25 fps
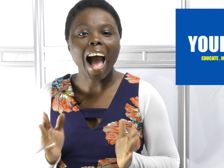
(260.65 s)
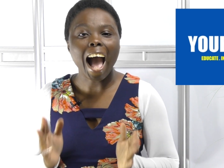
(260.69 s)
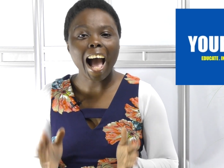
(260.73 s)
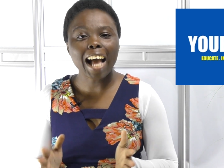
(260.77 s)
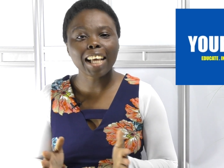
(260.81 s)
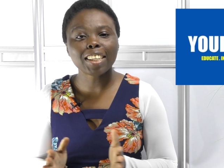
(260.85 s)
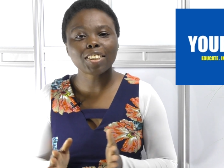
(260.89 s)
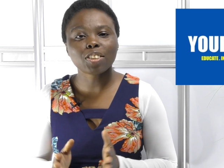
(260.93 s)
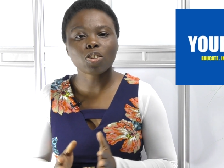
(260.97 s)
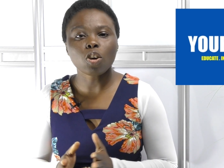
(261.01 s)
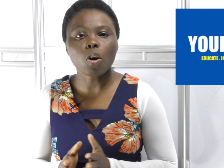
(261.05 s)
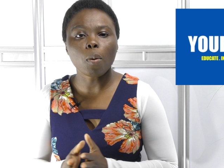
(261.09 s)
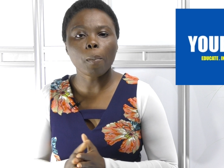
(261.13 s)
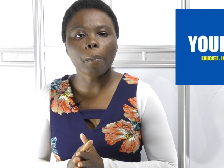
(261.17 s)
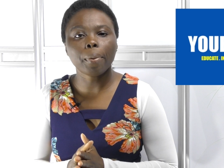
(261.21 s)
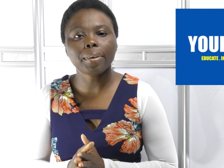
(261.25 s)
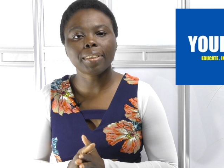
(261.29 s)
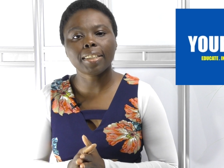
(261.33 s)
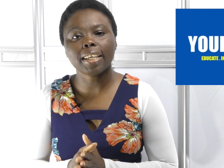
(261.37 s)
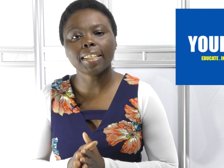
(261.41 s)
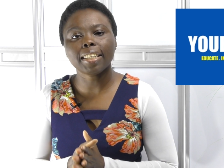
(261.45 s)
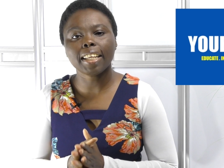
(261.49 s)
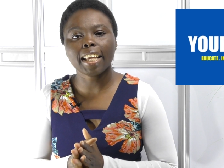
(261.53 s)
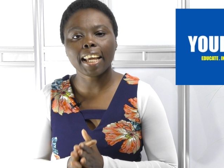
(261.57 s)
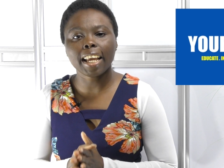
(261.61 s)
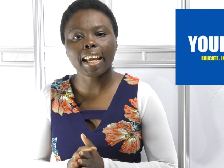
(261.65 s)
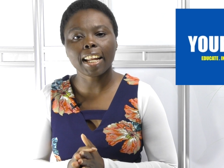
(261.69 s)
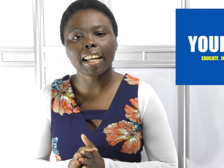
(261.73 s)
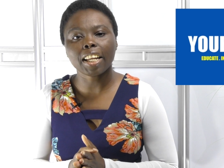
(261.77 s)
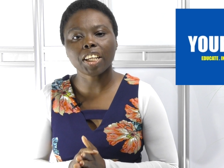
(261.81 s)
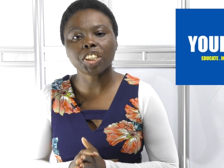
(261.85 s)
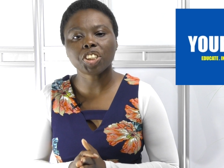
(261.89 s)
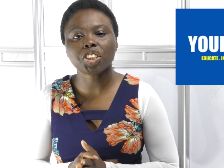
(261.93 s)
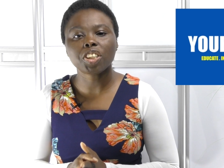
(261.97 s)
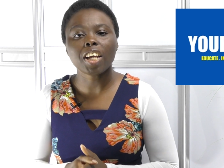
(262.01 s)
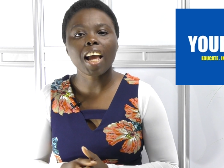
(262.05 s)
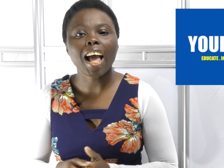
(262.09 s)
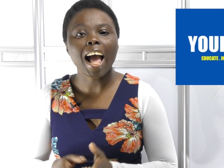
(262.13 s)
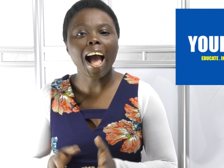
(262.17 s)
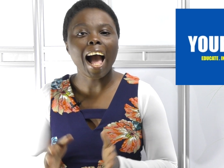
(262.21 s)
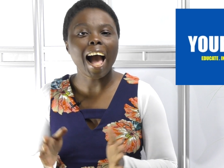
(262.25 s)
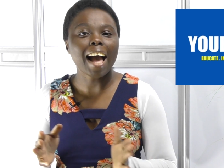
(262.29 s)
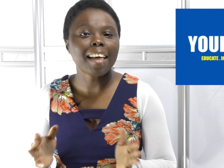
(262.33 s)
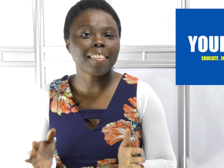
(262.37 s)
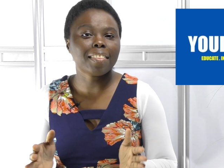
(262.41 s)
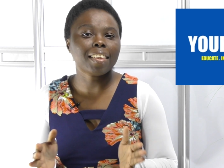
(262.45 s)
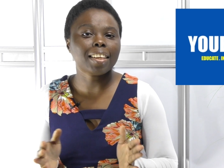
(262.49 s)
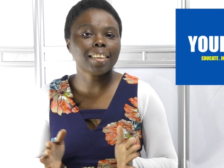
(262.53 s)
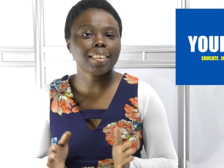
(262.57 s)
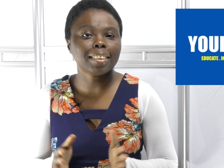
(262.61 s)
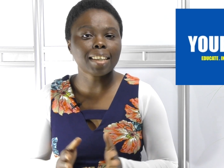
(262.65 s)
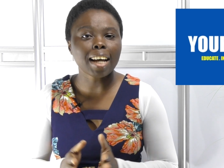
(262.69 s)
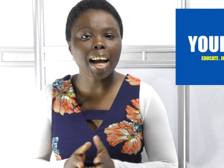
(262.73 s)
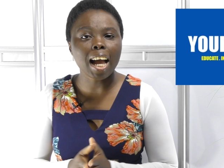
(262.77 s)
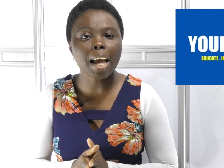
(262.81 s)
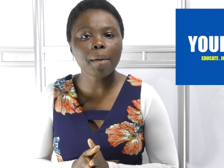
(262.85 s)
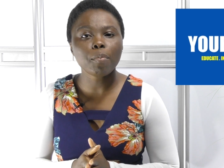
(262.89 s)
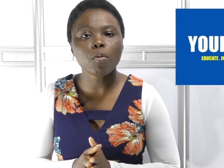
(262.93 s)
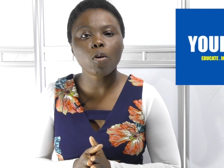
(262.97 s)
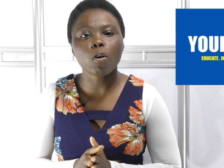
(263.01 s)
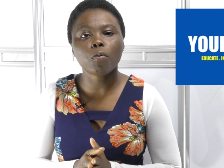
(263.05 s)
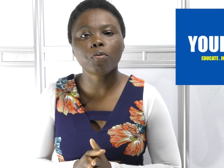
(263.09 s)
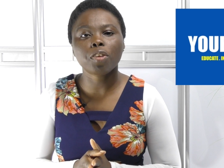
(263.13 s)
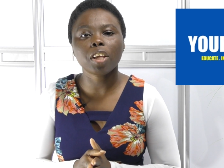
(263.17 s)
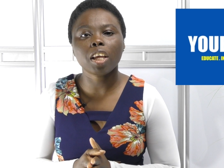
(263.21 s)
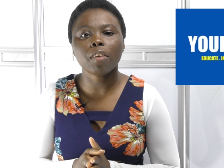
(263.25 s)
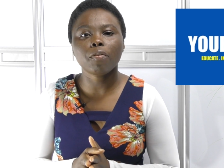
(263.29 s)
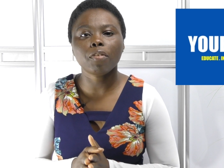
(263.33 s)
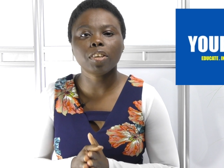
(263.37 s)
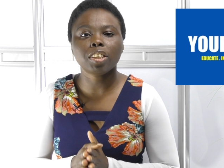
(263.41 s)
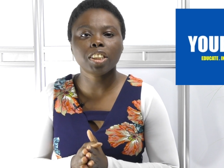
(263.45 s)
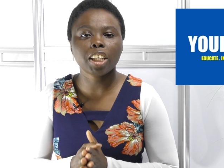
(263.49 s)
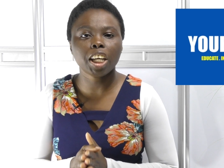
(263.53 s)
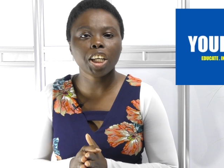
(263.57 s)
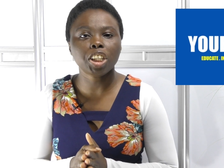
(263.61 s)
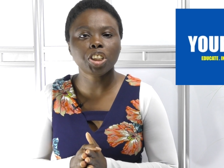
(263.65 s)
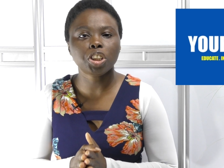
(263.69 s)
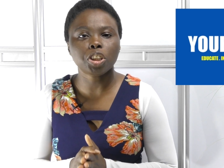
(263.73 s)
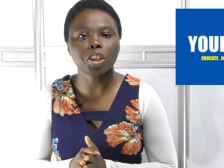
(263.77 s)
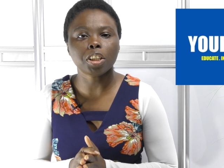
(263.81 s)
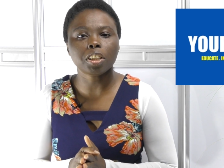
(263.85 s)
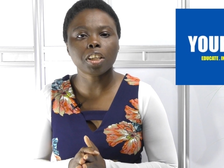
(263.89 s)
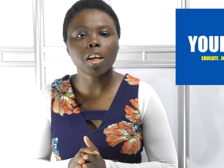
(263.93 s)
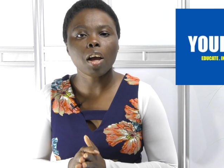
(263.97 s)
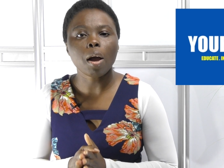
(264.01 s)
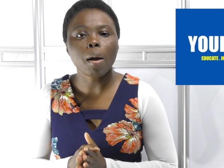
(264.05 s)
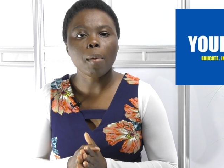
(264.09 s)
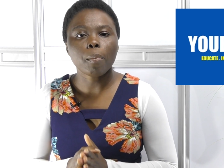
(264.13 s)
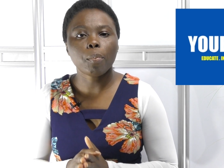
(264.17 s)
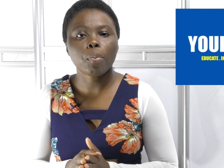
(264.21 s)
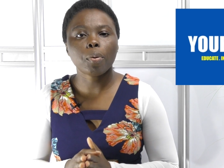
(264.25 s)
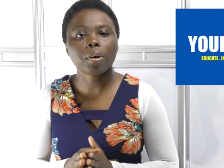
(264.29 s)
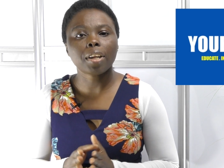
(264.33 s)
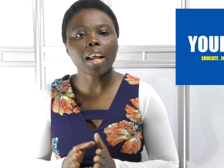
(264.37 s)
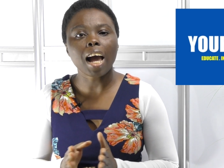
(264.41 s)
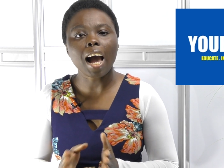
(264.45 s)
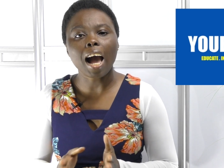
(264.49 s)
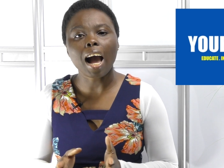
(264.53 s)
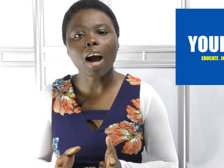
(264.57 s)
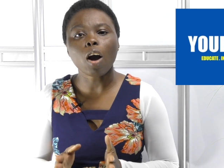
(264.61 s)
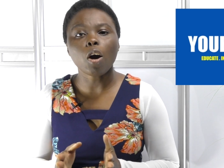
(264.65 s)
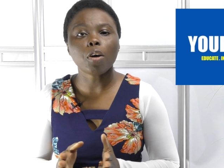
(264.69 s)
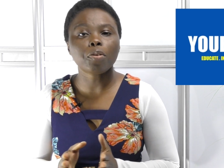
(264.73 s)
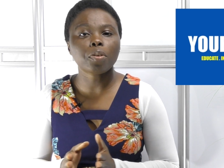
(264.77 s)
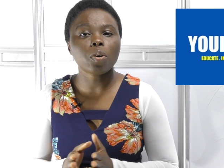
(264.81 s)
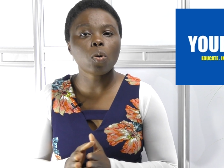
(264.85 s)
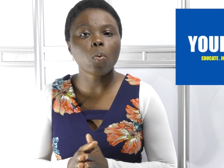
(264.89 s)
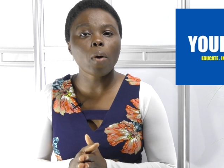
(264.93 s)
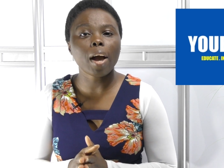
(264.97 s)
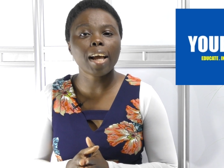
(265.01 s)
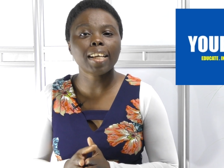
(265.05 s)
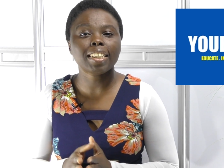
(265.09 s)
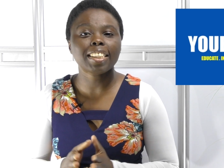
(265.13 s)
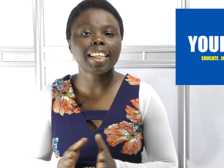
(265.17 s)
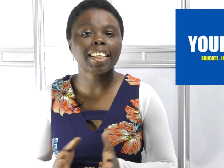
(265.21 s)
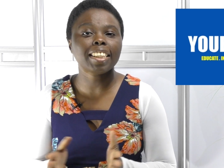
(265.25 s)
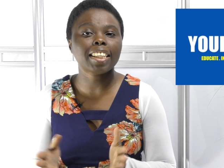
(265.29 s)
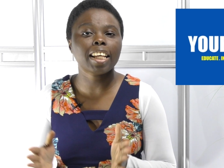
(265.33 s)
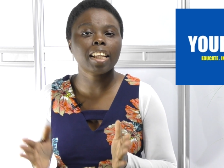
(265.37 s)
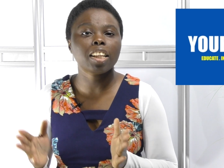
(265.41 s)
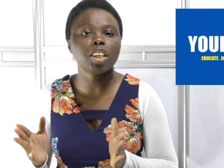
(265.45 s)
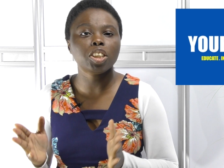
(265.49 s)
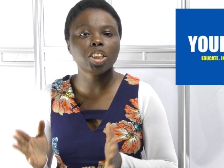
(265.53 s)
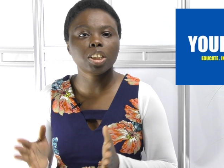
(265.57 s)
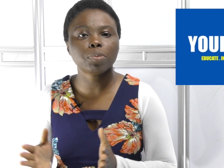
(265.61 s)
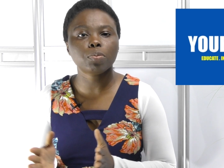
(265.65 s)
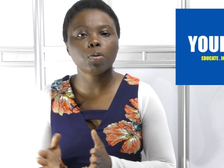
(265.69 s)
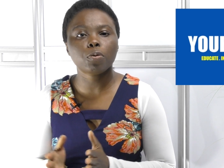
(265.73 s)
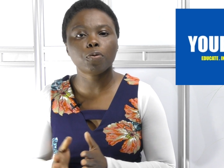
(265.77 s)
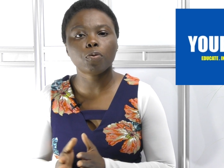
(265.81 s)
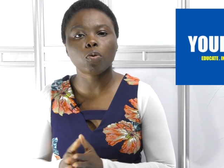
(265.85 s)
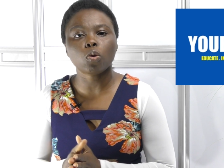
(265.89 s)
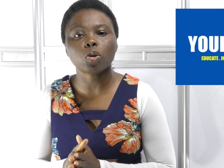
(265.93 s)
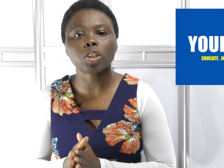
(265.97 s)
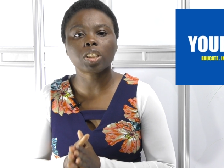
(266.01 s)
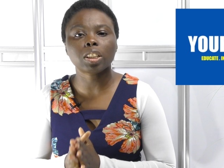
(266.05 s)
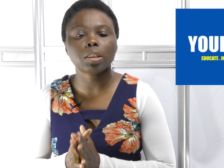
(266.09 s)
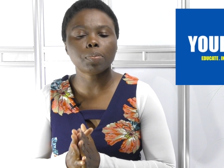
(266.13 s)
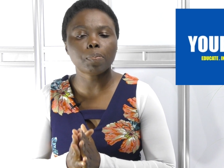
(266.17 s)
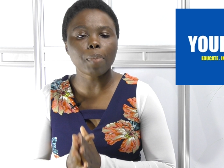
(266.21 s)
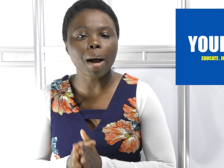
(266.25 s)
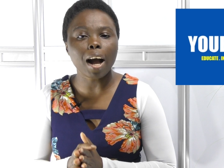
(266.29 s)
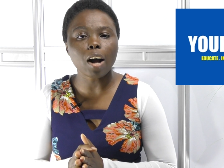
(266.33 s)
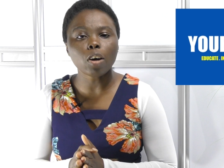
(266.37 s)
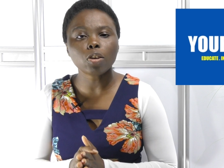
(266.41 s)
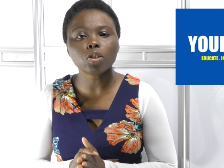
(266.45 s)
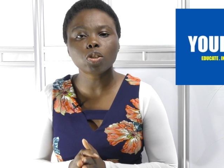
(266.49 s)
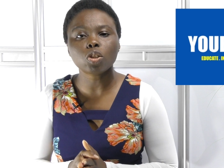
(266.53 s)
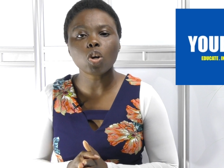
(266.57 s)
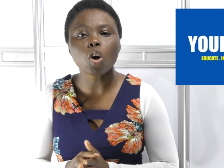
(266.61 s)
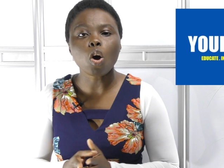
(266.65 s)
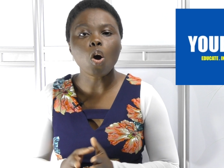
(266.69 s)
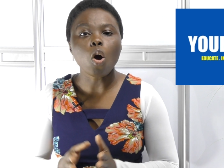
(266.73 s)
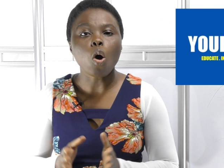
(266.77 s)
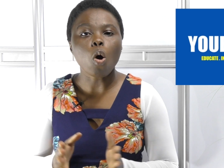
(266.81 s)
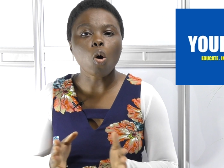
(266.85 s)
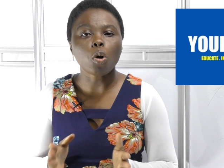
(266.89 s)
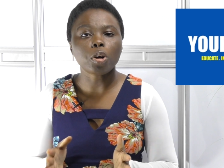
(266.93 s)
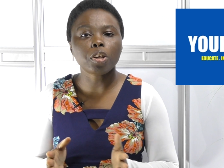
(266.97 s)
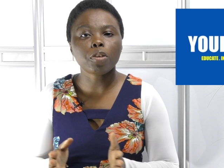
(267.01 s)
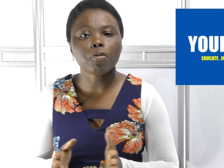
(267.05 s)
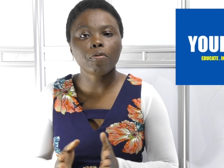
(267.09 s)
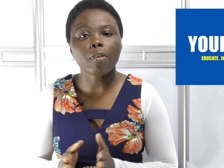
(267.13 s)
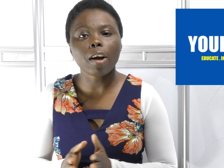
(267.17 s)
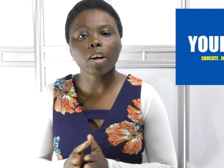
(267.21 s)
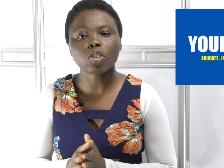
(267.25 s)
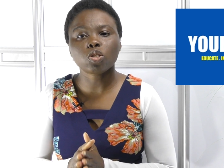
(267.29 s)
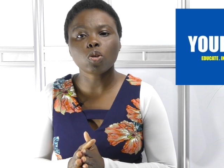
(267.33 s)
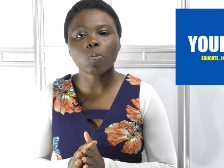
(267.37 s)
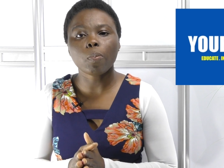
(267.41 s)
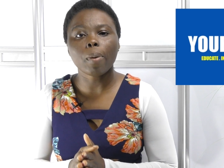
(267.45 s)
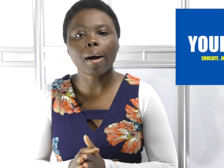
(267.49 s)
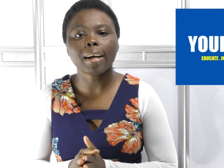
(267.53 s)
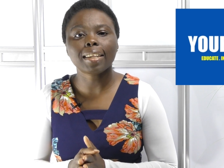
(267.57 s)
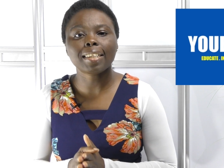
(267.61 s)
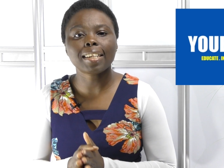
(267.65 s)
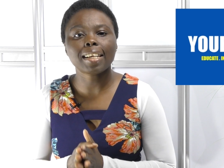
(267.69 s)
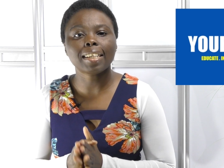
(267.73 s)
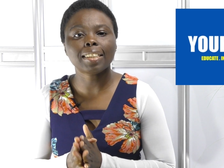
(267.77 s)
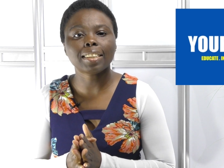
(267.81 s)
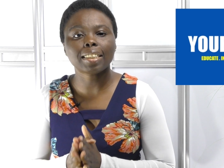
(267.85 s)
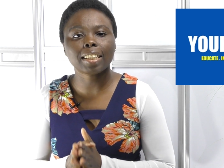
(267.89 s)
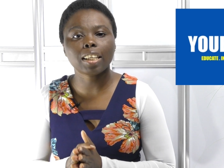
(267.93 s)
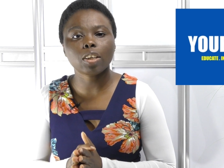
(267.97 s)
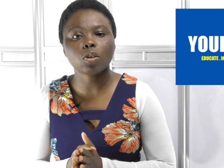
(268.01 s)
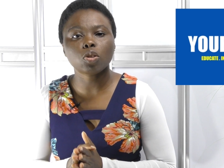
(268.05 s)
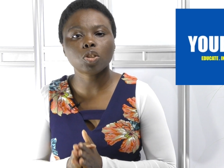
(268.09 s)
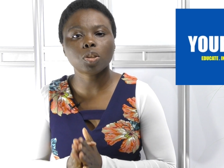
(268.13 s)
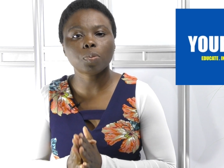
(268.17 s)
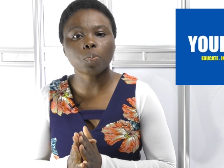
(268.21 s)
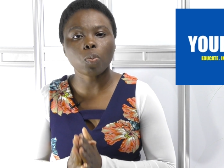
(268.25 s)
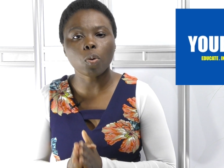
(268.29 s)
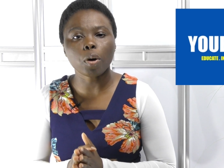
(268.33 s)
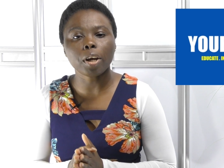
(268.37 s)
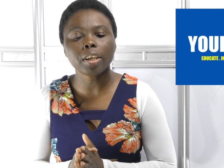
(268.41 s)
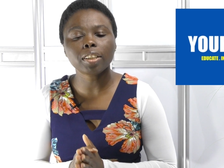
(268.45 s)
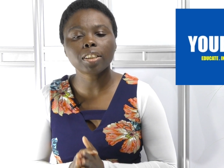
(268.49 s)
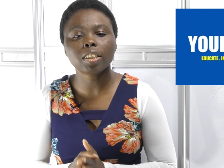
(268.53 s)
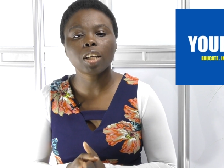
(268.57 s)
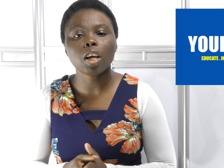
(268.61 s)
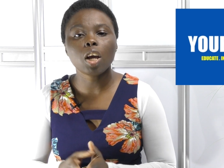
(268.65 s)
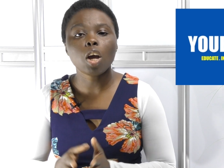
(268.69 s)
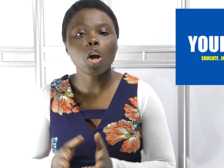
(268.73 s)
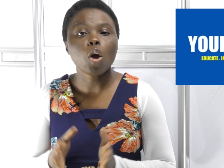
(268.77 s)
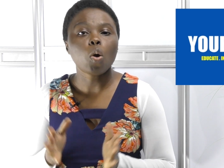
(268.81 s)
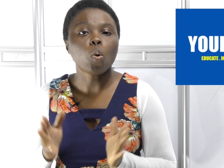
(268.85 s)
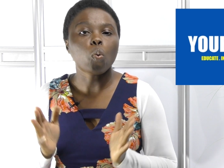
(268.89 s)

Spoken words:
has competent English at the time of the invitation but are otherwise ineligible for spouse or de facto partner skills points